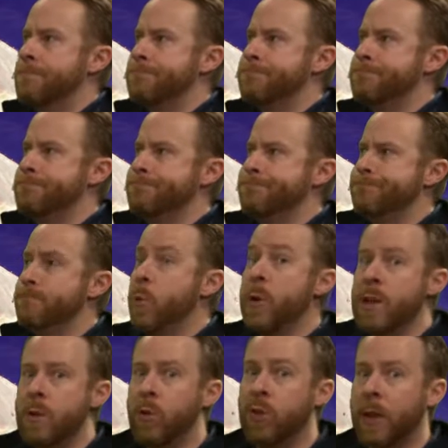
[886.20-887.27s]
Hmm. We
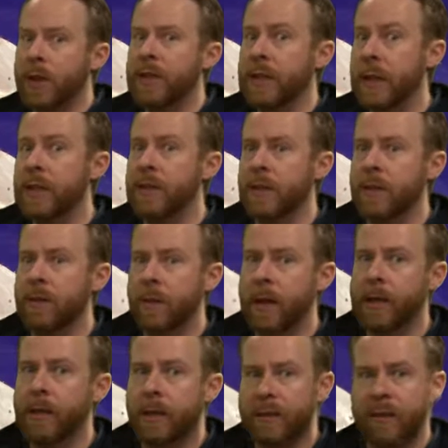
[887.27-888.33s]
use our senses,
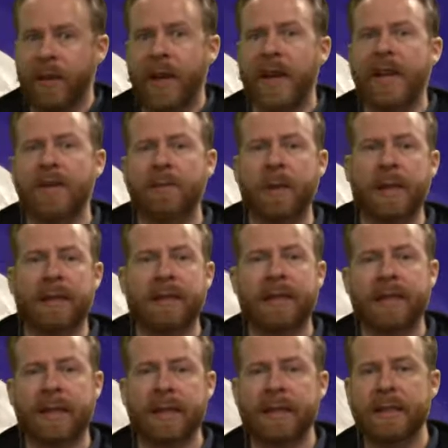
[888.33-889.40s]
right? Our five basic
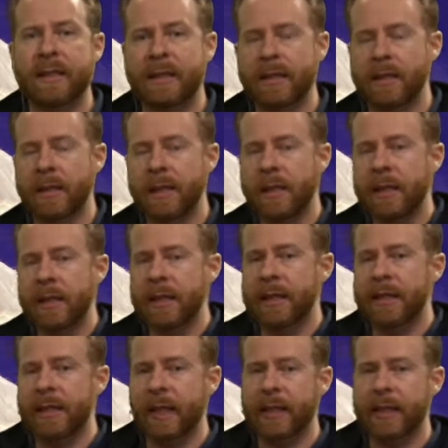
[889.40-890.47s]
senses
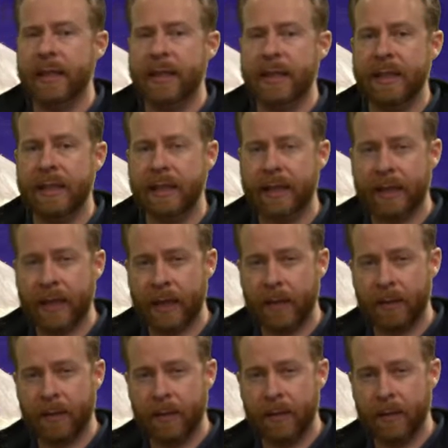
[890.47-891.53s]
sight,
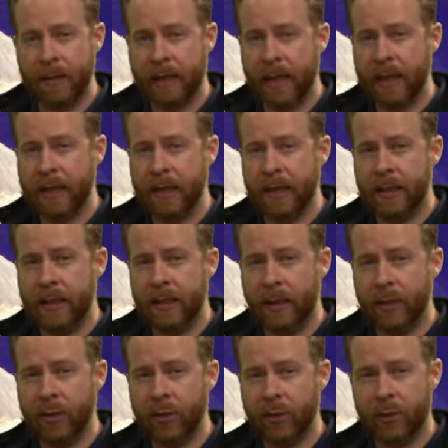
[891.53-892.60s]
sound, taste,
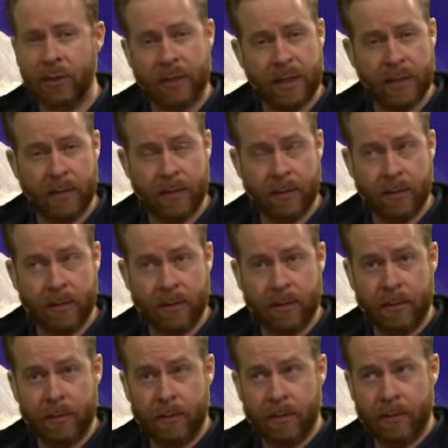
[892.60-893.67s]
touch,
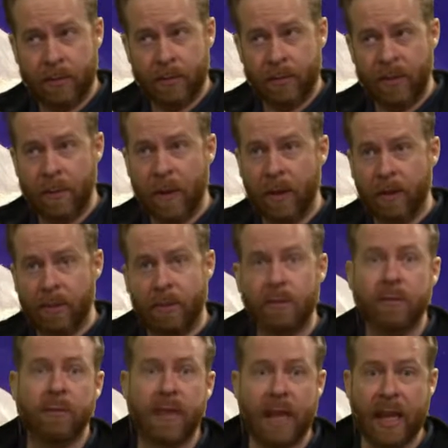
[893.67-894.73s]
smell.
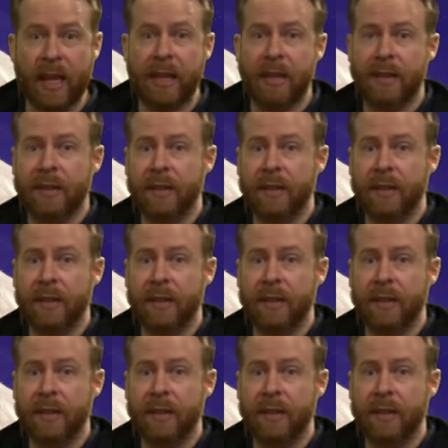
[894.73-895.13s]
Yeah?